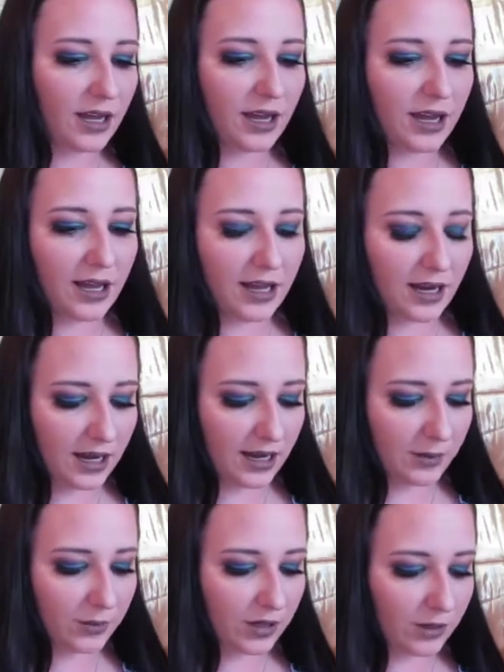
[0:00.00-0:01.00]
and
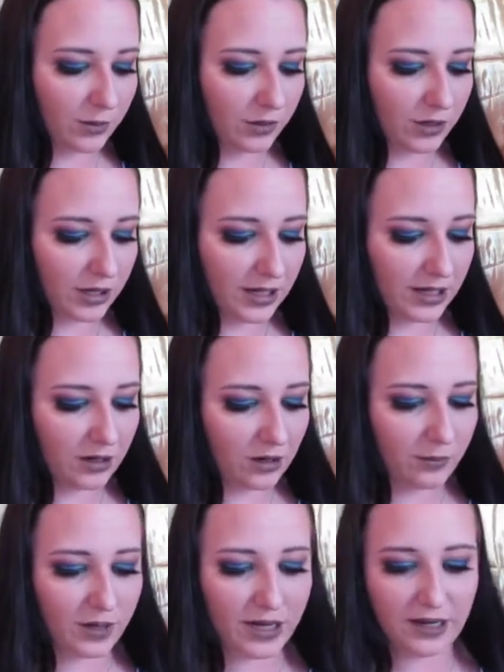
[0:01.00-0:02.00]
I'm going to put it
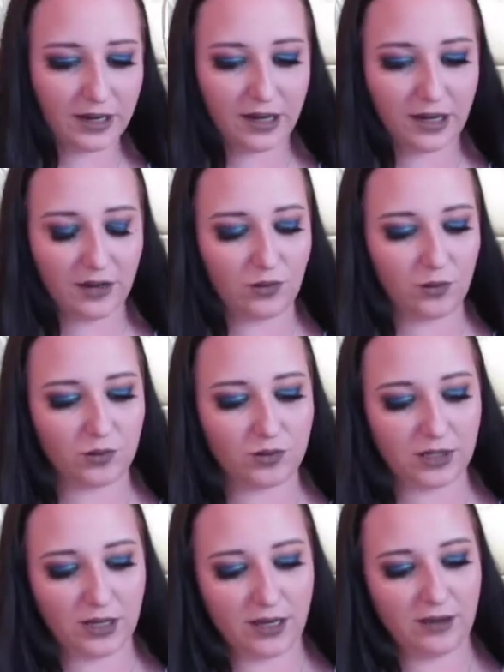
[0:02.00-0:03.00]
on my
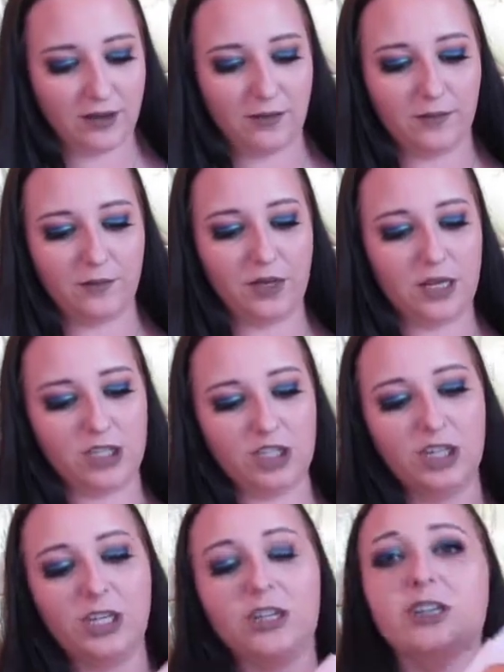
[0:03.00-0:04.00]
nose.
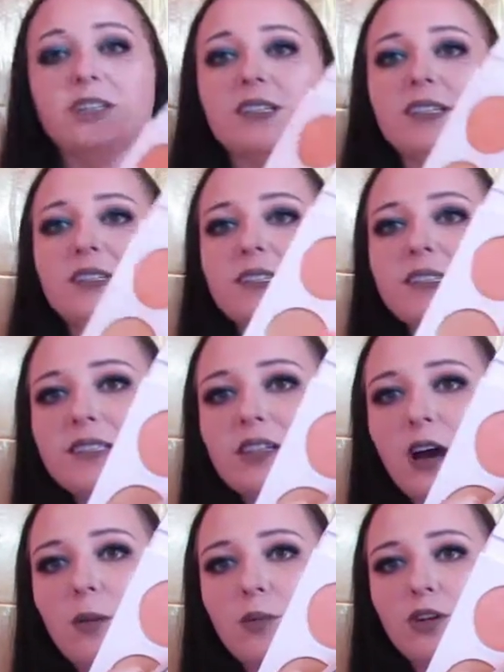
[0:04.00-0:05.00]
Cheers is this
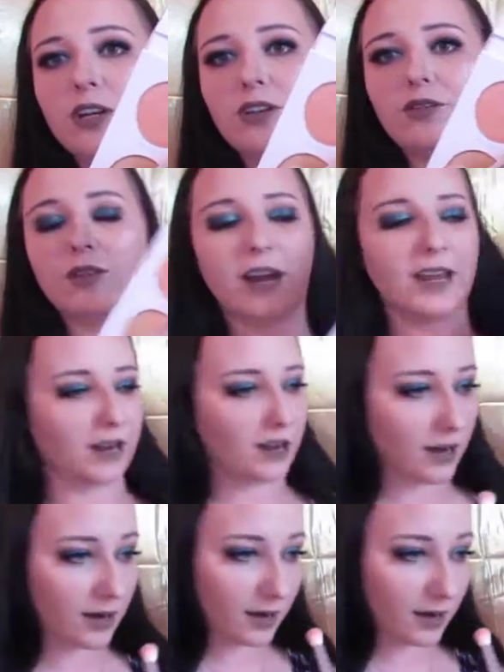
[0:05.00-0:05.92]
top one right here.